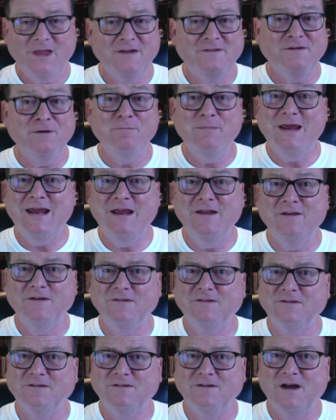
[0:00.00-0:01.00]
To me,
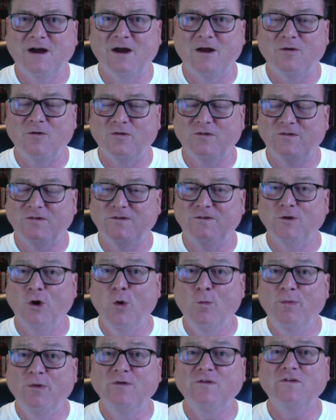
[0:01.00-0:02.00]
this is not
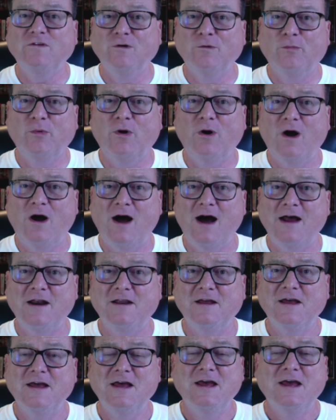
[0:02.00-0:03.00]
super, super hot,
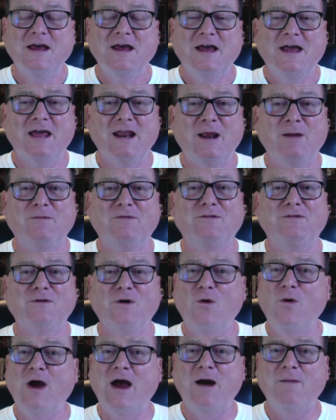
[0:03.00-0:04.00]
and I'm
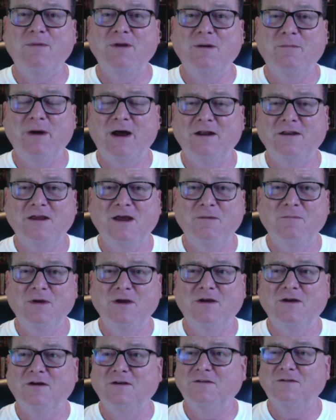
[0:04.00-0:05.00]
so happy about that
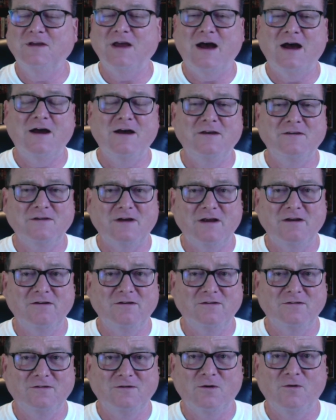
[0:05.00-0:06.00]
because, guys, I
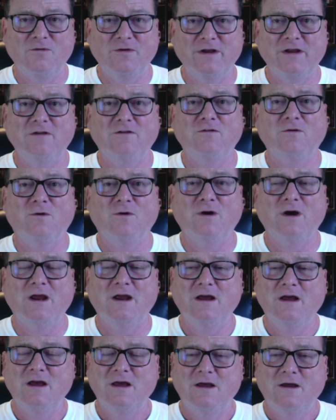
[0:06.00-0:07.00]
just don't enjoy
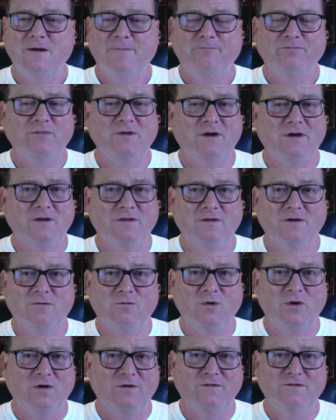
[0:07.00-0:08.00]
the
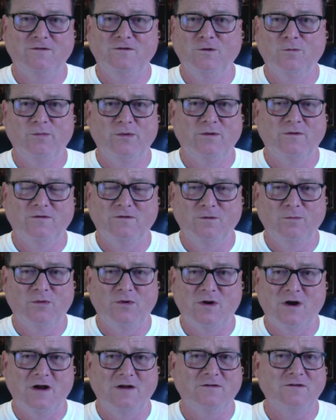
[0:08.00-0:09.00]
real super, super
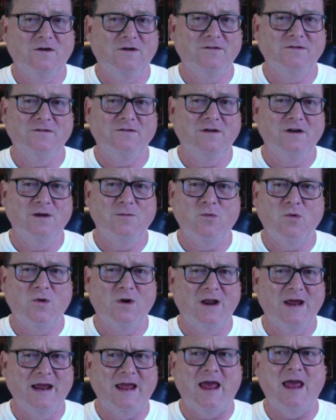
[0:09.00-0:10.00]
hot sauces anymore,
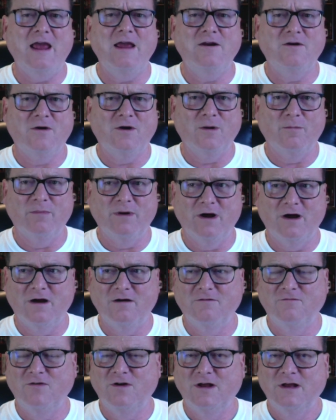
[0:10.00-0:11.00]
like 8 or
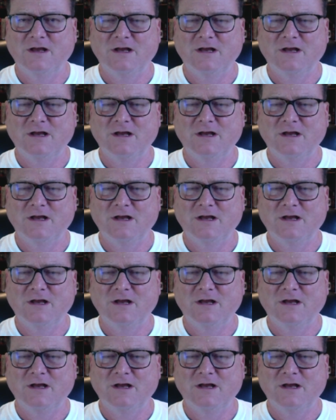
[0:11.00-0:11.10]
above.